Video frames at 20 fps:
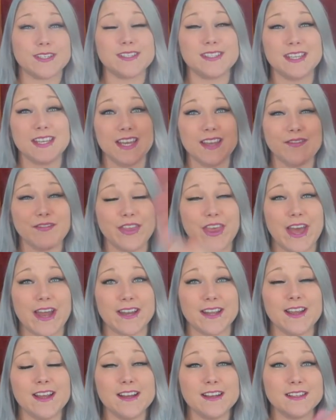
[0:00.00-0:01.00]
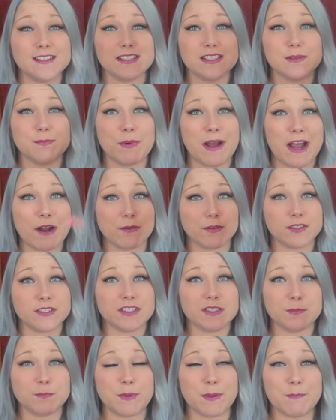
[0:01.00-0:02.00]
to see if that spiral
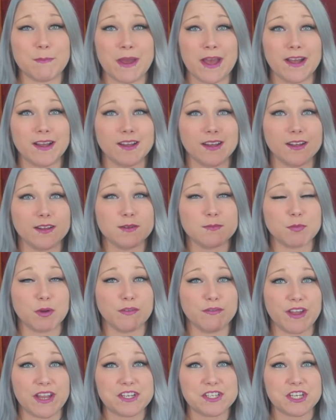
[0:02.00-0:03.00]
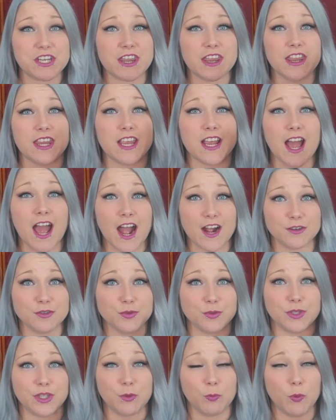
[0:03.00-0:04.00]
spitback prevention thing
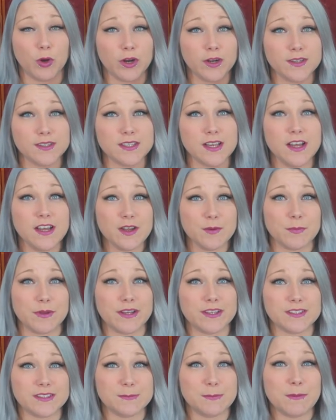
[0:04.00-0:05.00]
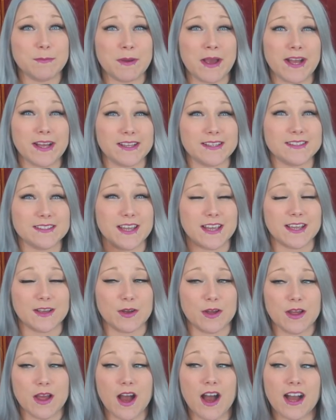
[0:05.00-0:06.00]
actually works because spitback is
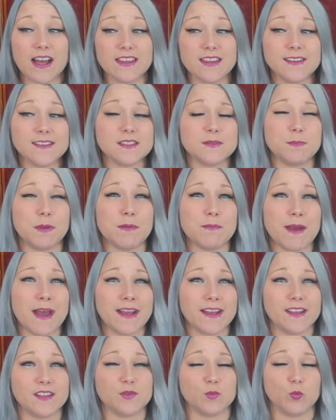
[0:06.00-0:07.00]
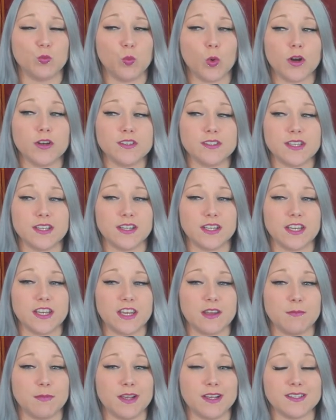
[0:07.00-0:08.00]
like I think spitback is worse than
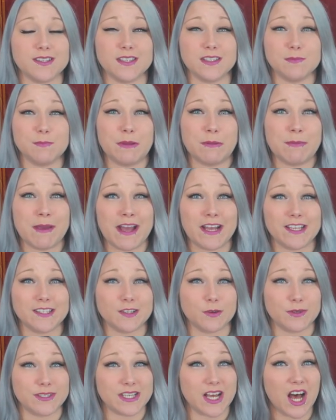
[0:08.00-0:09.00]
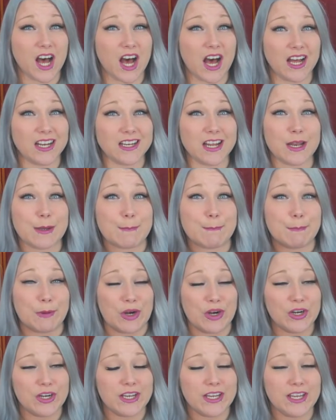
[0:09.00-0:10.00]
leaking because the spitback is always hot and
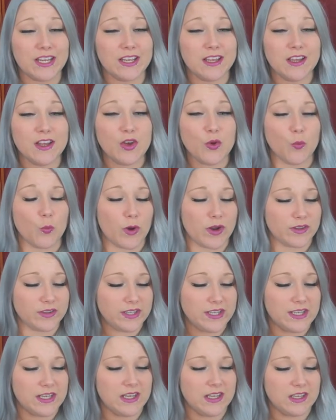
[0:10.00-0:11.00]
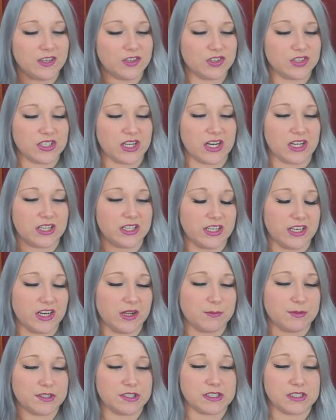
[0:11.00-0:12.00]
burny. Where leaking, you just gotta clean it
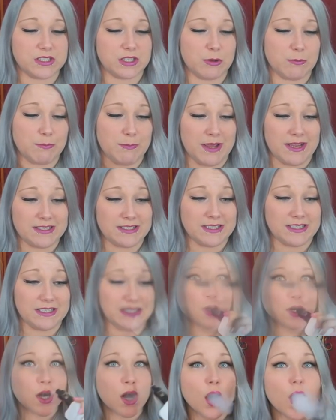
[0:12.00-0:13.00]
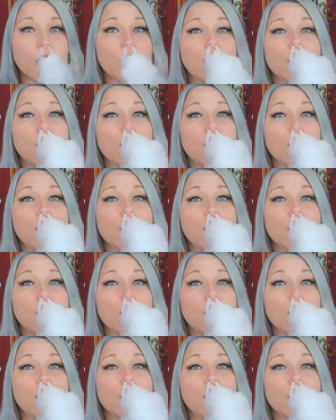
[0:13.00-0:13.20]
up. It's just a little messy.